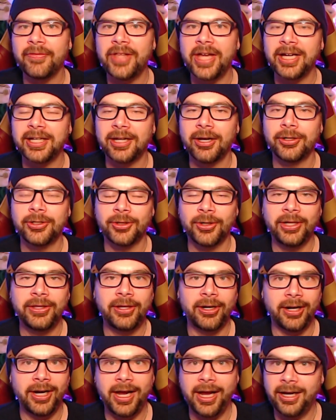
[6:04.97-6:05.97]
that character in
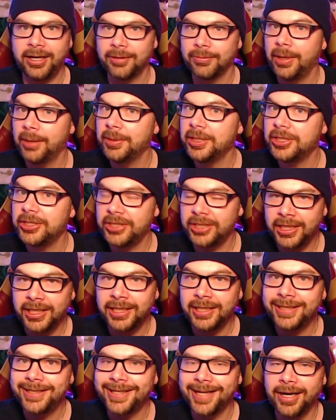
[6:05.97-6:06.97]
there. Heck, maybe
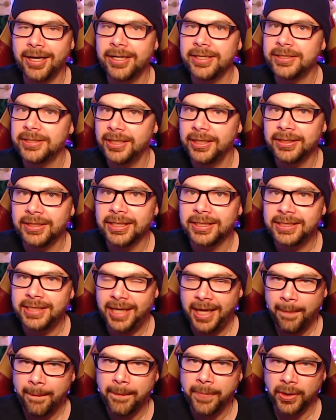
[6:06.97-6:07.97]
she dies in the
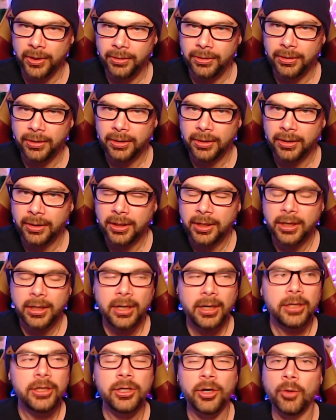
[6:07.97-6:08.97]
temple.
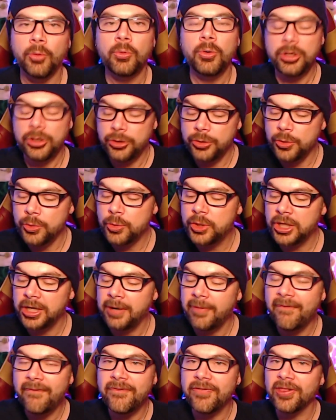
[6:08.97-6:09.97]
You know, you
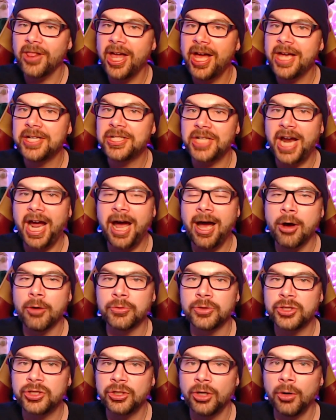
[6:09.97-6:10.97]
can flesh
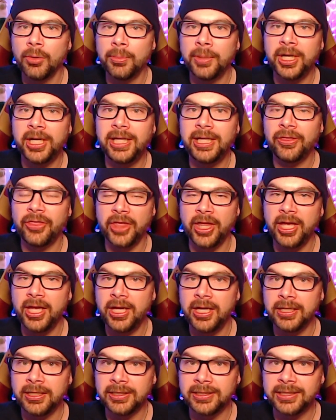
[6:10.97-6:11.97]
out so many
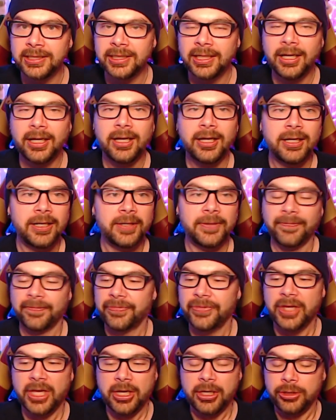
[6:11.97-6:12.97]
things.
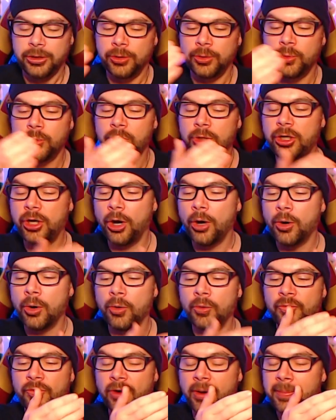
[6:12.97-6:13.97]
You go
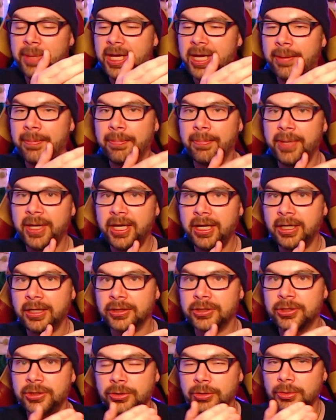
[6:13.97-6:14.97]
from him being
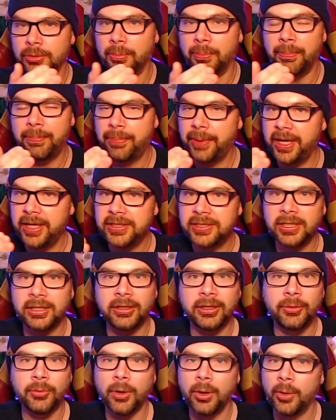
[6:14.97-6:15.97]
to
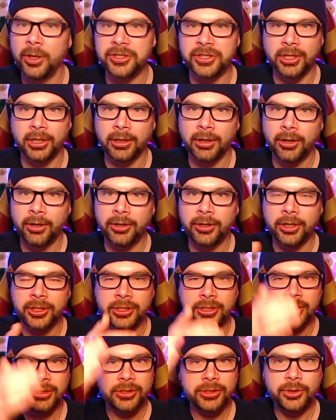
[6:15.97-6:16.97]
basically what was a learner
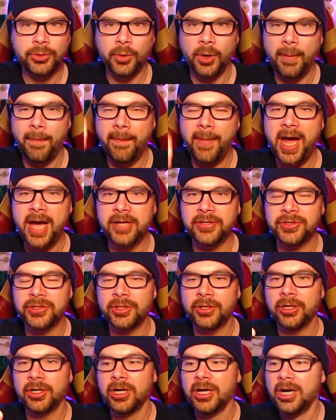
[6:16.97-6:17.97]
to a
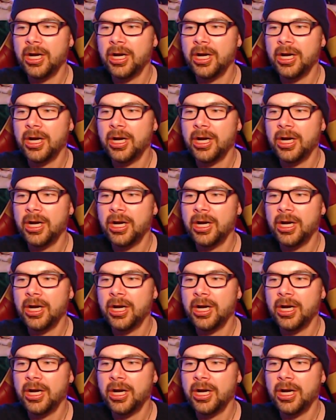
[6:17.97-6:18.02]
master